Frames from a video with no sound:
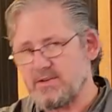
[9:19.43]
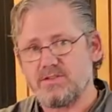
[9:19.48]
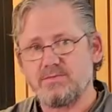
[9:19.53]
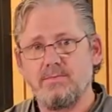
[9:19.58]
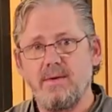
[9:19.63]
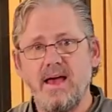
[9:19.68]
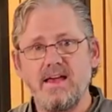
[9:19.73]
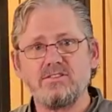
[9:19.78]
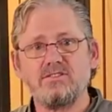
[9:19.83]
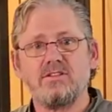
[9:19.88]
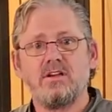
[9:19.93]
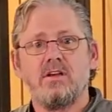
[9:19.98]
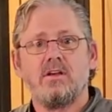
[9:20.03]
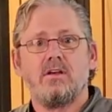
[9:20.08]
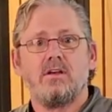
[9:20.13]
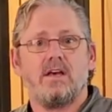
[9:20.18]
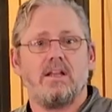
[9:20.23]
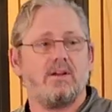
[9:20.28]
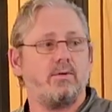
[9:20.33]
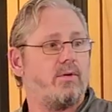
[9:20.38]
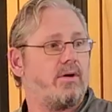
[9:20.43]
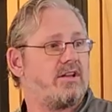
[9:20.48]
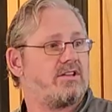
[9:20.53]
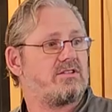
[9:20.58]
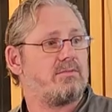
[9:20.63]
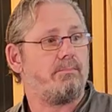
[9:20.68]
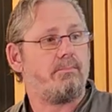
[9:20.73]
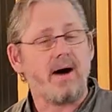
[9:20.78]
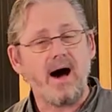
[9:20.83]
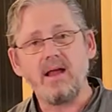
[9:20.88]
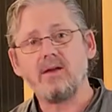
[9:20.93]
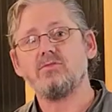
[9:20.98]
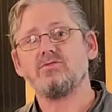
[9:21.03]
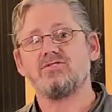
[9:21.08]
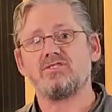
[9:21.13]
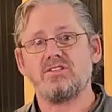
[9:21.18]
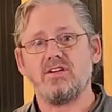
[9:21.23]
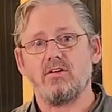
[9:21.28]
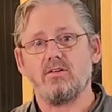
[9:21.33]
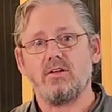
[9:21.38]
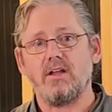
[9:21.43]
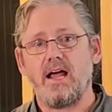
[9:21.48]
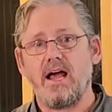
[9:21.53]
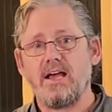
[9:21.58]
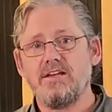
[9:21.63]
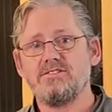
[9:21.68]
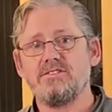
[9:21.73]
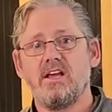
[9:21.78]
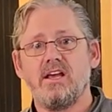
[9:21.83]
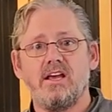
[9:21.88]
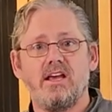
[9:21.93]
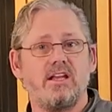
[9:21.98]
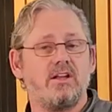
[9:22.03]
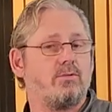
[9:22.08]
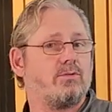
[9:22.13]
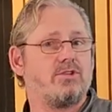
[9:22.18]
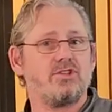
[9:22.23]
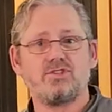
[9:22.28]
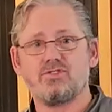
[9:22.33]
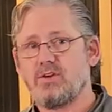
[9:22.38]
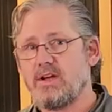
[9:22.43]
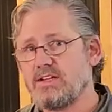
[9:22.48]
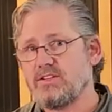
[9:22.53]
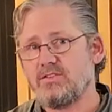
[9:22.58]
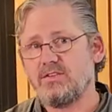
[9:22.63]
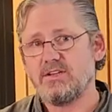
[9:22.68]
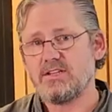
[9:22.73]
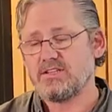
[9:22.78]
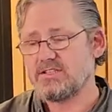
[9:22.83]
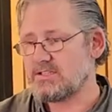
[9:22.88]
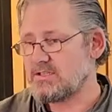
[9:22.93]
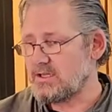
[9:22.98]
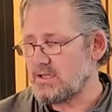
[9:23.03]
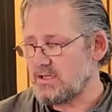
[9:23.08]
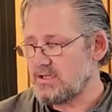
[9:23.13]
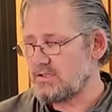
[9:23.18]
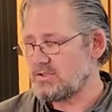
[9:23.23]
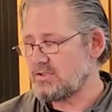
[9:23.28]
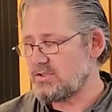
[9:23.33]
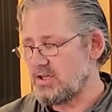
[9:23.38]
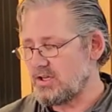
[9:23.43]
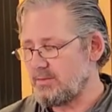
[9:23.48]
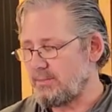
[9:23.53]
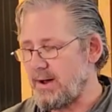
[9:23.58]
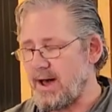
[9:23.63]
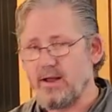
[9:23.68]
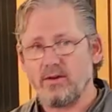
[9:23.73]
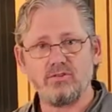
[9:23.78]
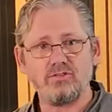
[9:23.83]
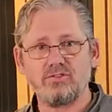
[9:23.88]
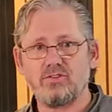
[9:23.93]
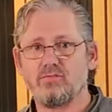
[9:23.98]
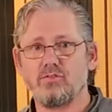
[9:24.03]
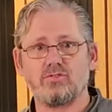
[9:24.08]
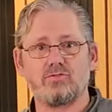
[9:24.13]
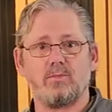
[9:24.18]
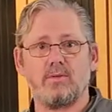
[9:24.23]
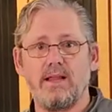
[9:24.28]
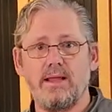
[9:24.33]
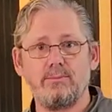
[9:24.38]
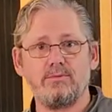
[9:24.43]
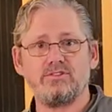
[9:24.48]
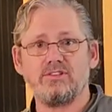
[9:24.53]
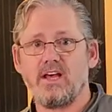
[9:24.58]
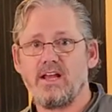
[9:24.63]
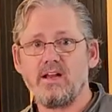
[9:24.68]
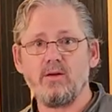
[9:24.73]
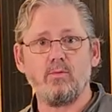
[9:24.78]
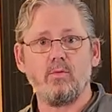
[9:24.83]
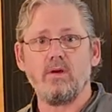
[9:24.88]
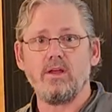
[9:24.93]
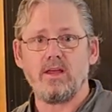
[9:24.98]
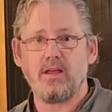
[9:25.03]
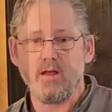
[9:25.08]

up this mess, and then we'll get some bottles sterilized, and then we'll just transfer this to the bottles, throw some labels on it, we'll